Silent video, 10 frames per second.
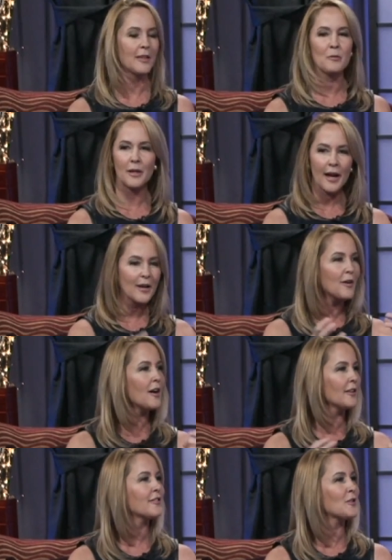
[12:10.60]
I think we kind of
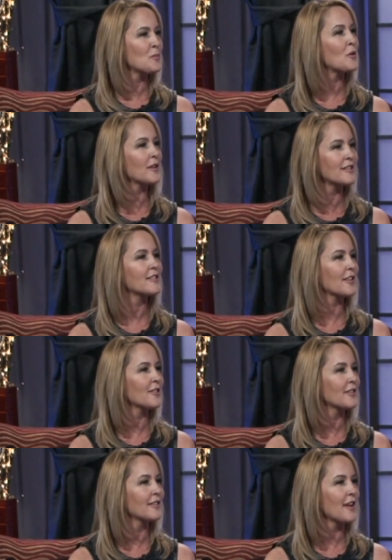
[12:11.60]
all support each
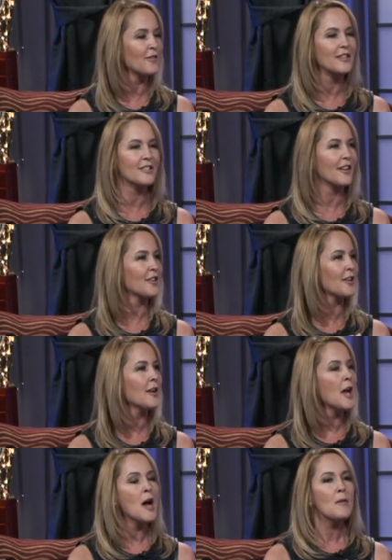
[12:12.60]
other and love each
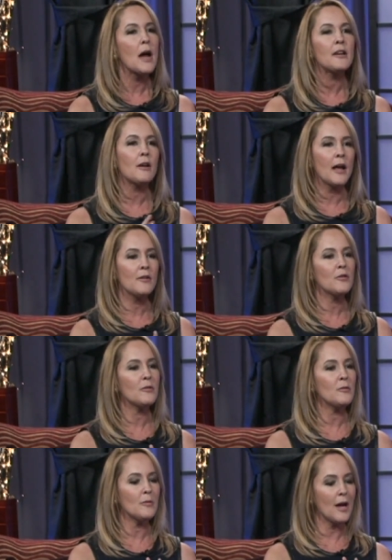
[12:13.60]
other. Come from? Don't, I don't,
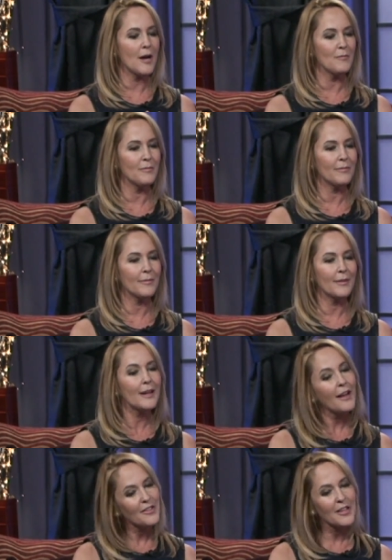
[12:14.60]
know. Um,
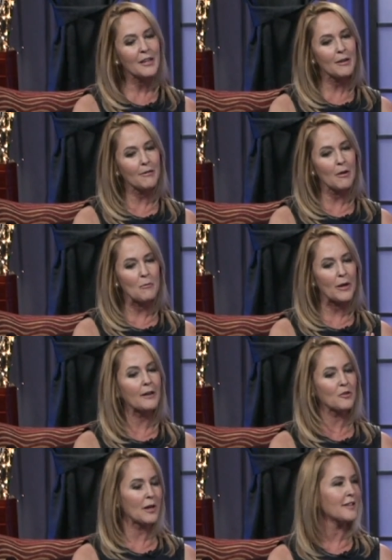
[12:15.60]
I think, and what
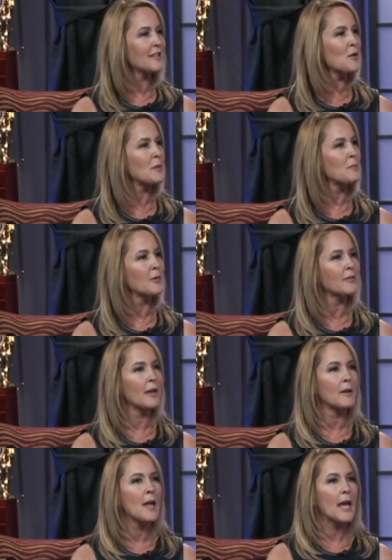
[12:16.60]
I try to tell people is
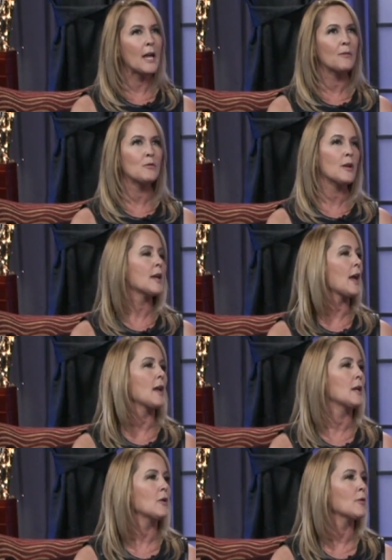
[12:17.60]
that if you take
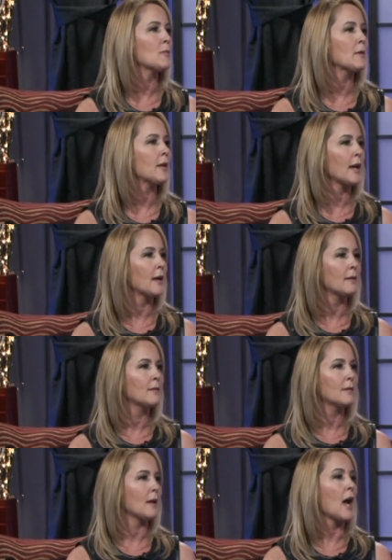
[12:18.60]
any group of
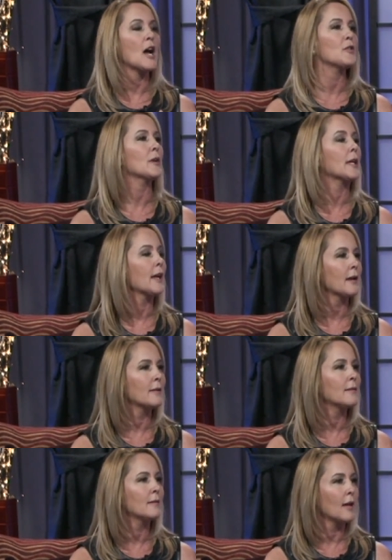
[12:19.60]
kids, say 100
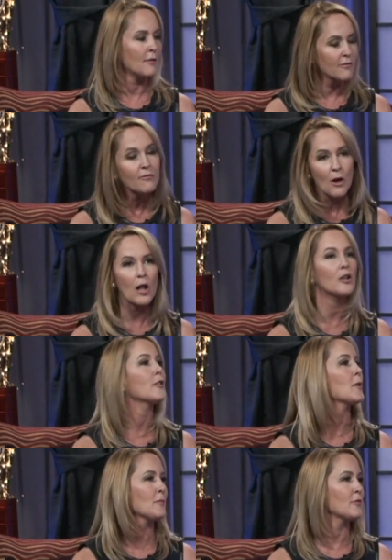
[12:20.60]
kids, and follow
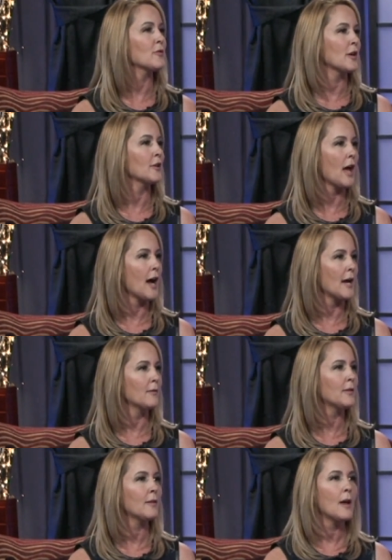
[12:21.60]
them through their
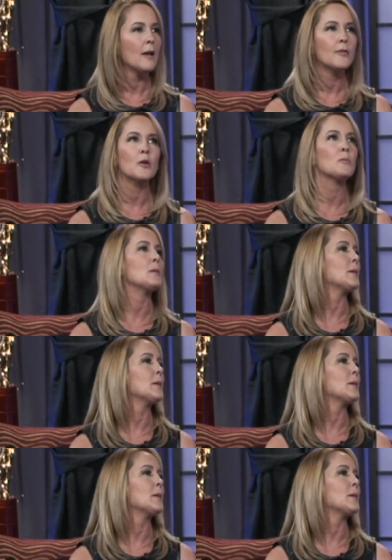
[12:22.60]
lives, There'll be